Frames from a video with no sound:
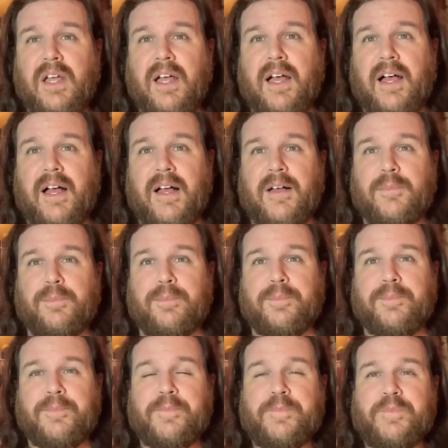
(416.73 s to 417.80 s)

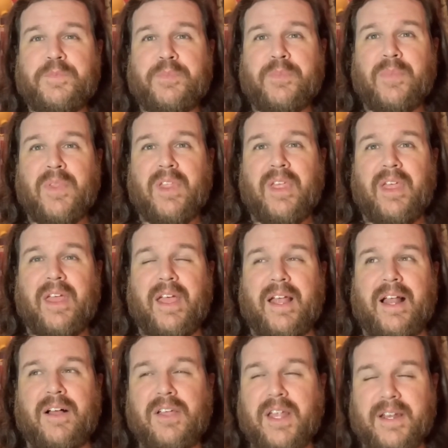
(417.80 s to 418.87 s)

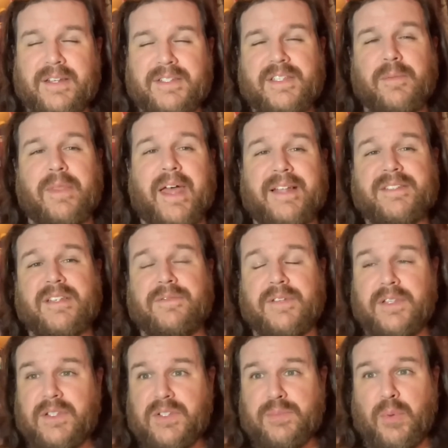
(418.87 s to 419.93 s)
And I'll get into some of that stuff
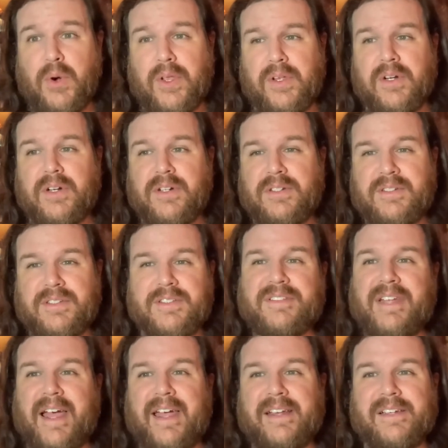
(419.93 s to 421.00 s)
in the spoiler
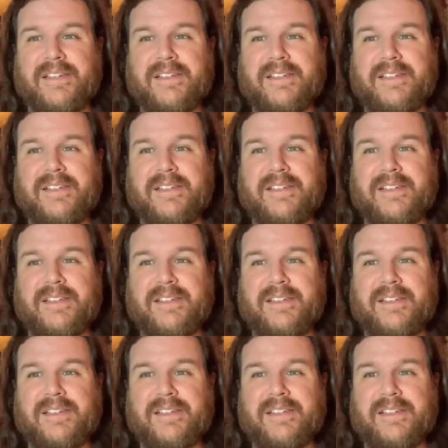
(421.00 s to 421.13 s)
side